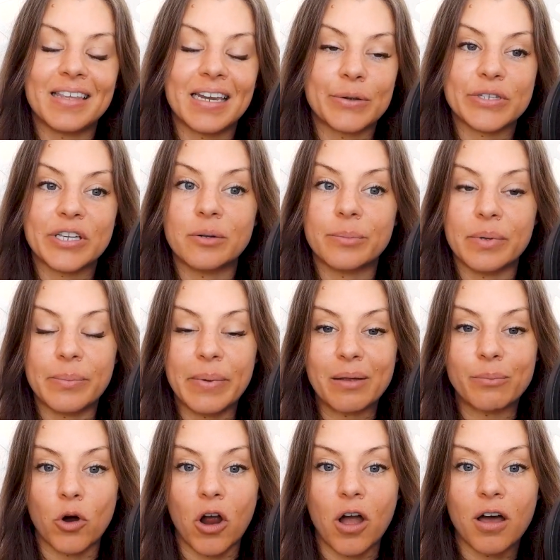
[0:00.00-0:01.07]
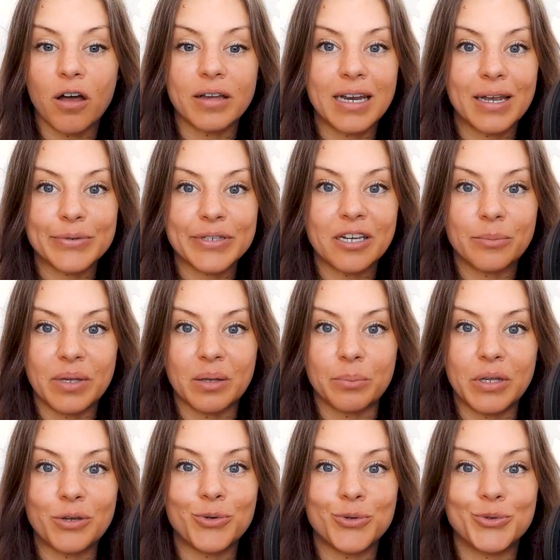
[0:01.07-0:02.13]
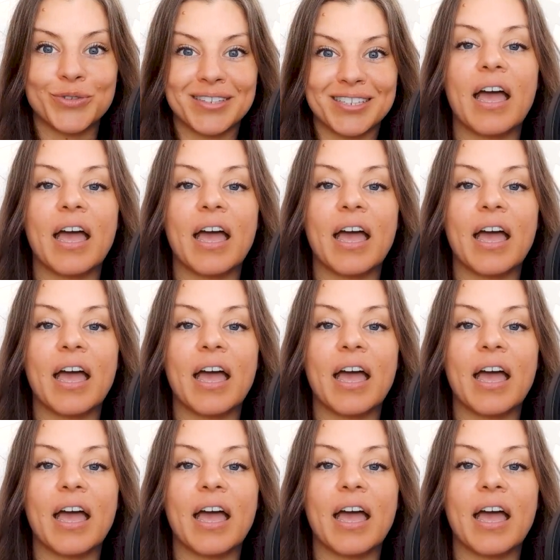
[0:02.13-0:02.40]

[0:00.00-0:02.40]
that I was going to be made wrong and I was going to be abused.